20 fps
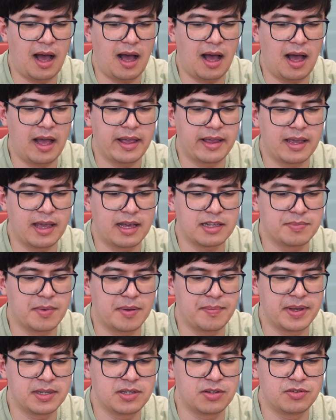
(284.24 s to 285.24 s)
I guess
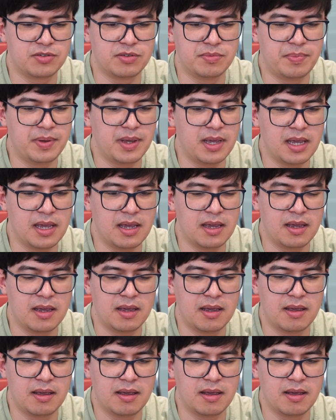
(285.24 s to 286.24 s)
my message would
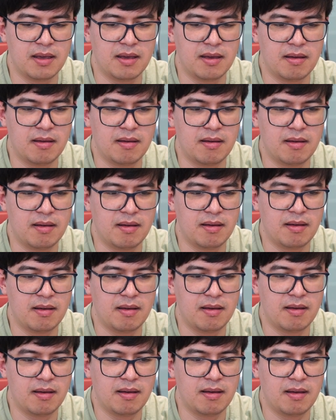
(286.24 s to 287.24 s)
be
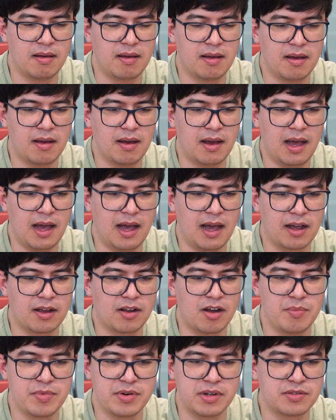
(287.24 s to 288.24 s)
uh,
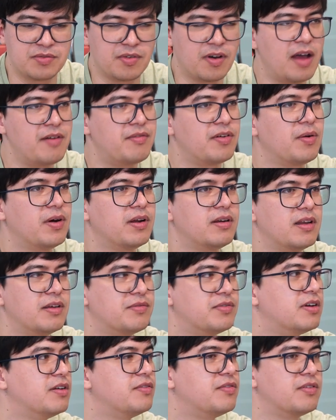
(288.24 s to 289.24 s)
comedies for everyone,
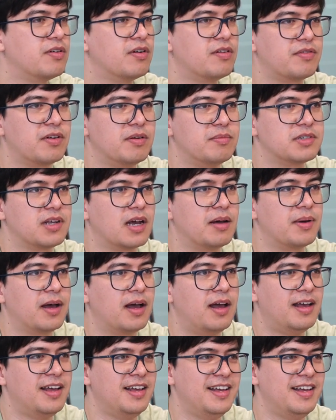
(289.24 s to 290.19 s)
even if you're from Sabah.